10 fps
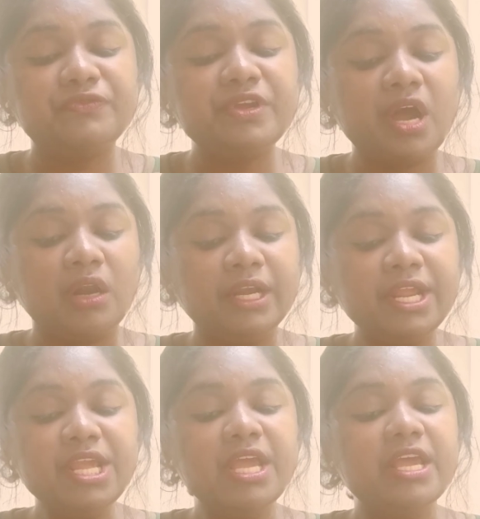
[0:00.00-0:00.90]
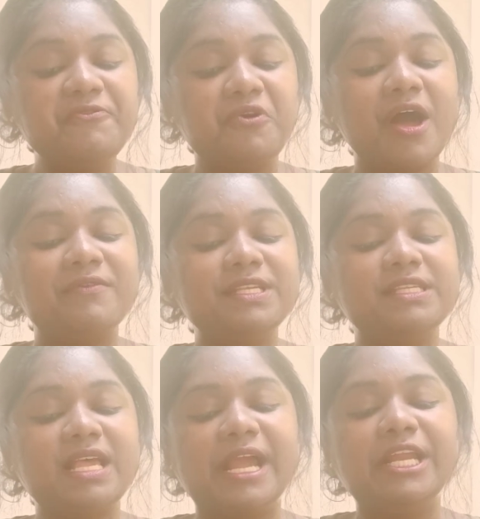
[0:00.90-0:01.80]
fearing if our
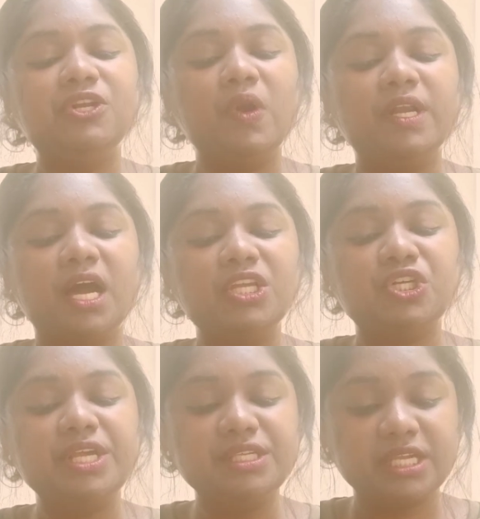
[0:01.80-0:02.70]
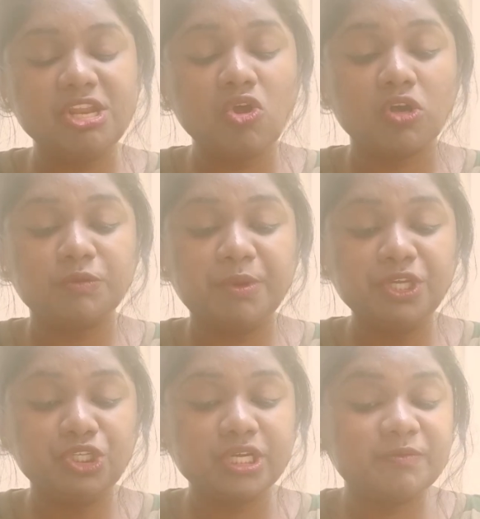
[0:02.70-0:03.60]
sight or touch is
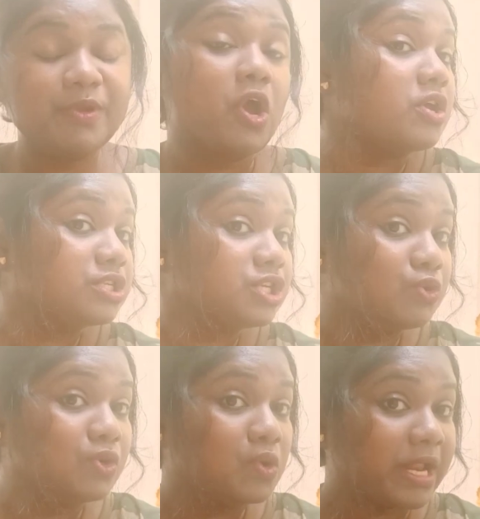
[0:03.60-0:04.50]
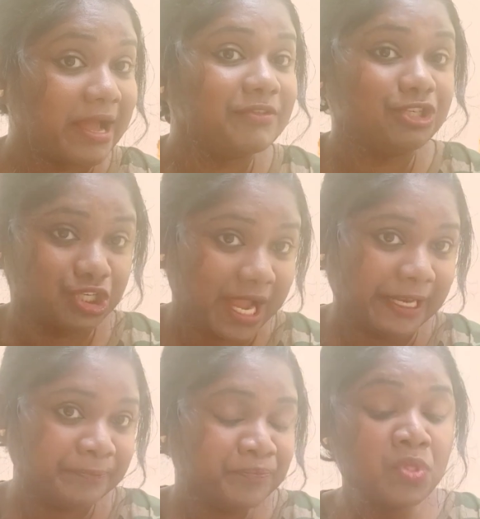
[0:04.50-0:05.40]
inauspicious because you don't have a child.